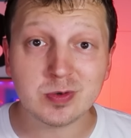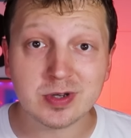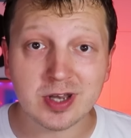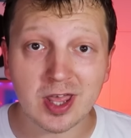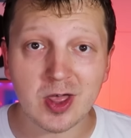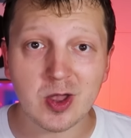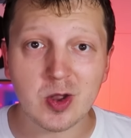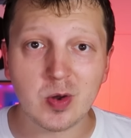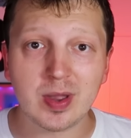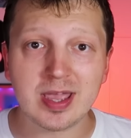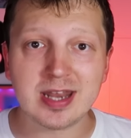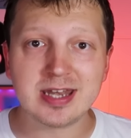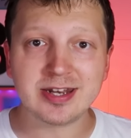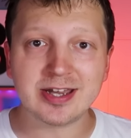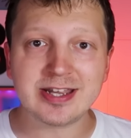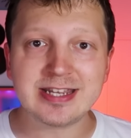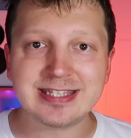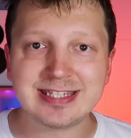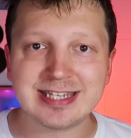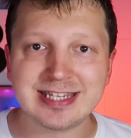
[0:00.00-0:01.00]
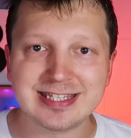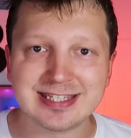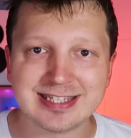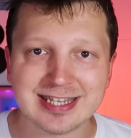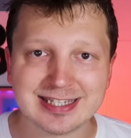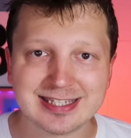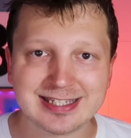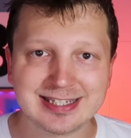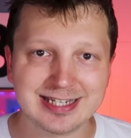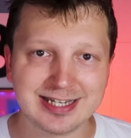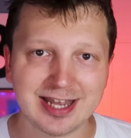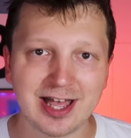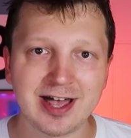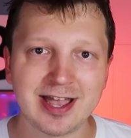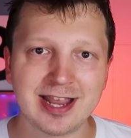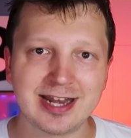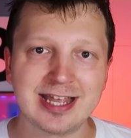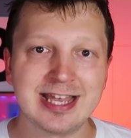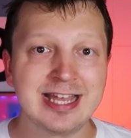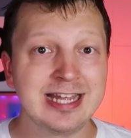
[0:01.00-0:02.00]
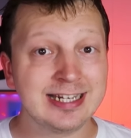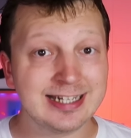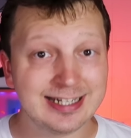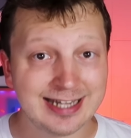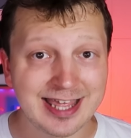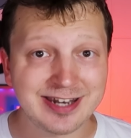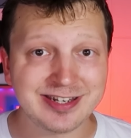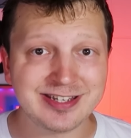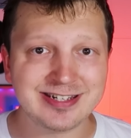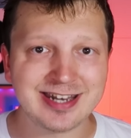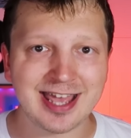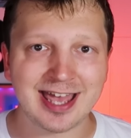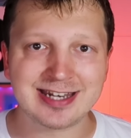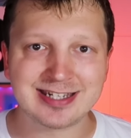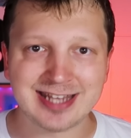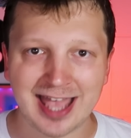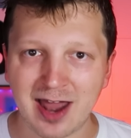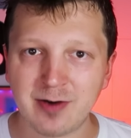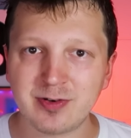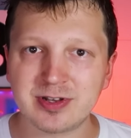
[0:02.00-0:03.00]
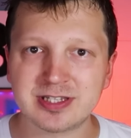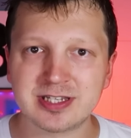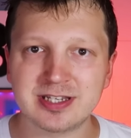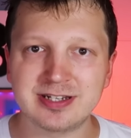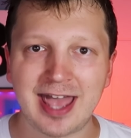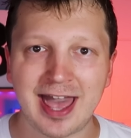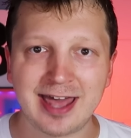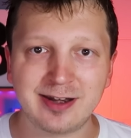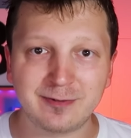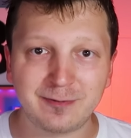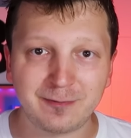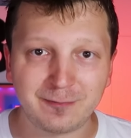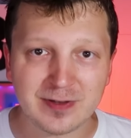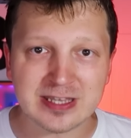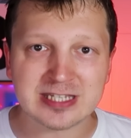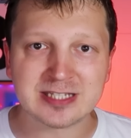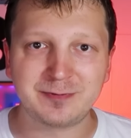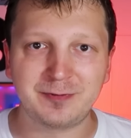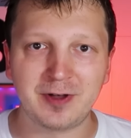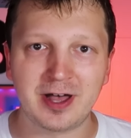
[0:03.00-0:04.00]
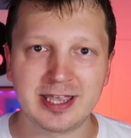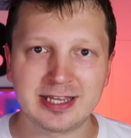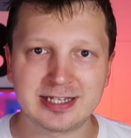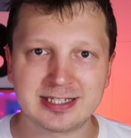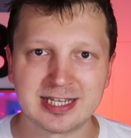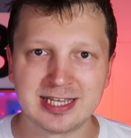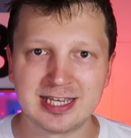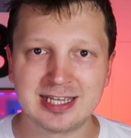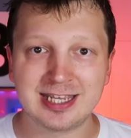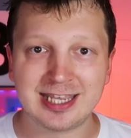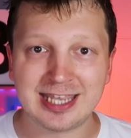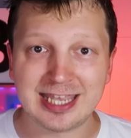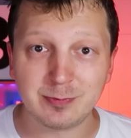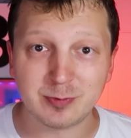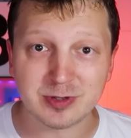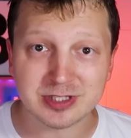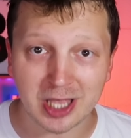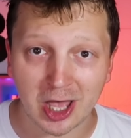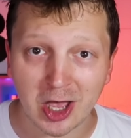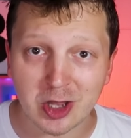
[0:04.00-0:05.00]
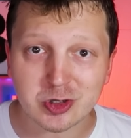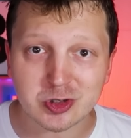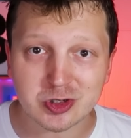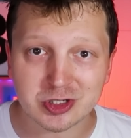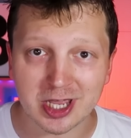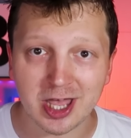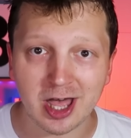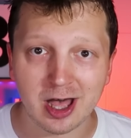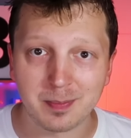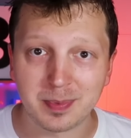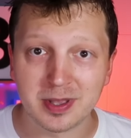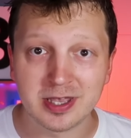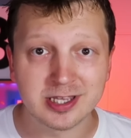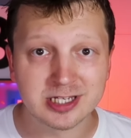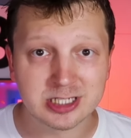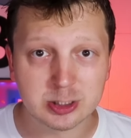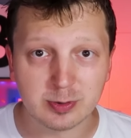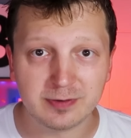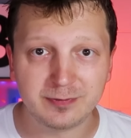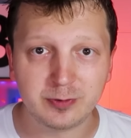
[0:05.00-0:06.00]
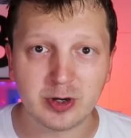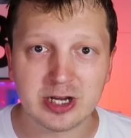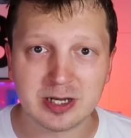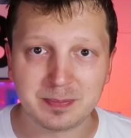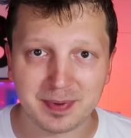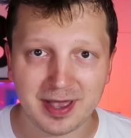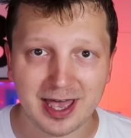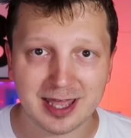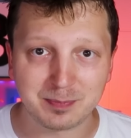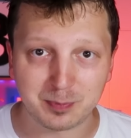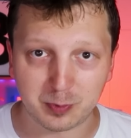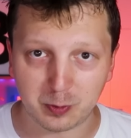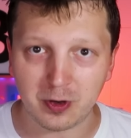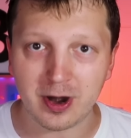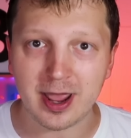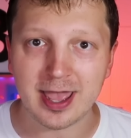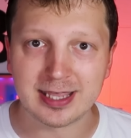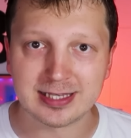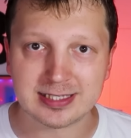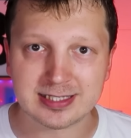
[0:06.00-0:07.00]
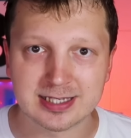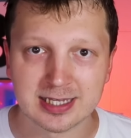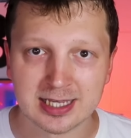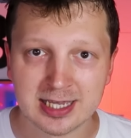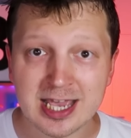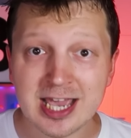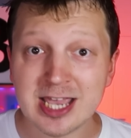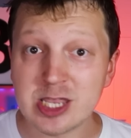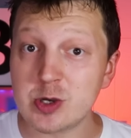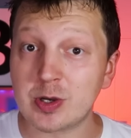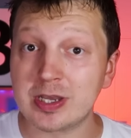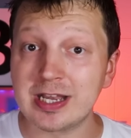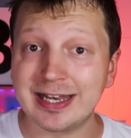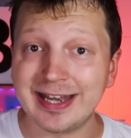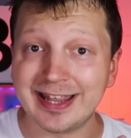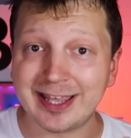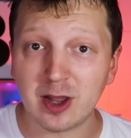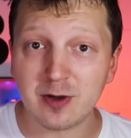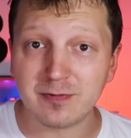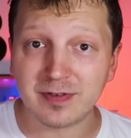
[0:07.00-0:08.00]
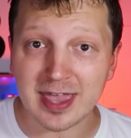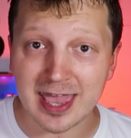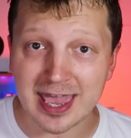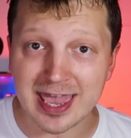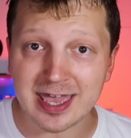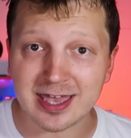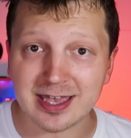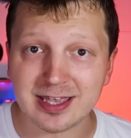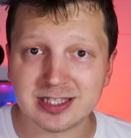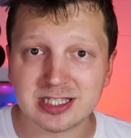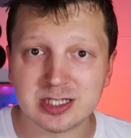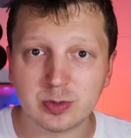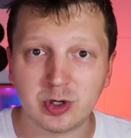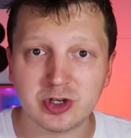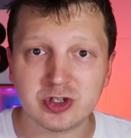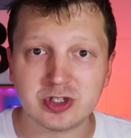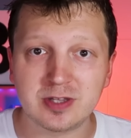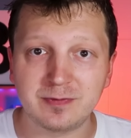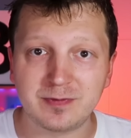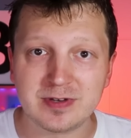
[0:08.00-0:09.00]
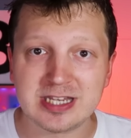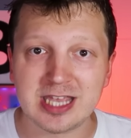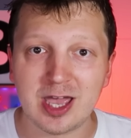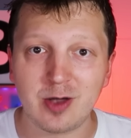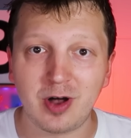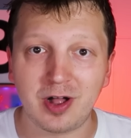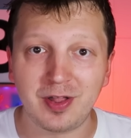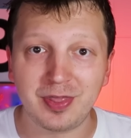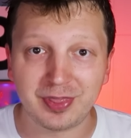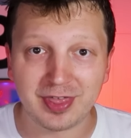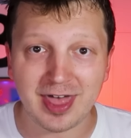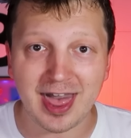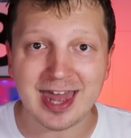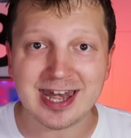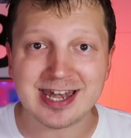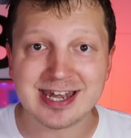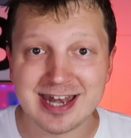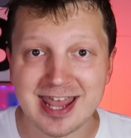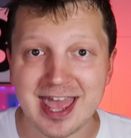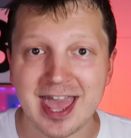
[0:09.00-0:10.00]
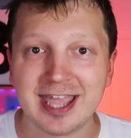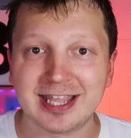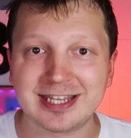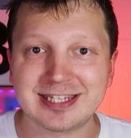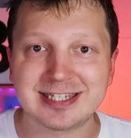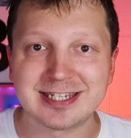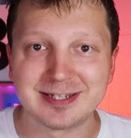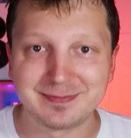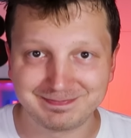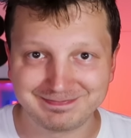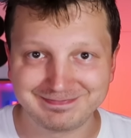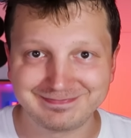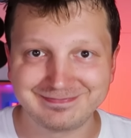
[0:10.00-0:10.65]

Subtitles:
you know, in 1969, Lennon and Harrison had a fist fight? It was hushed up to avoid bad press. You can click over here to watch the video on that next.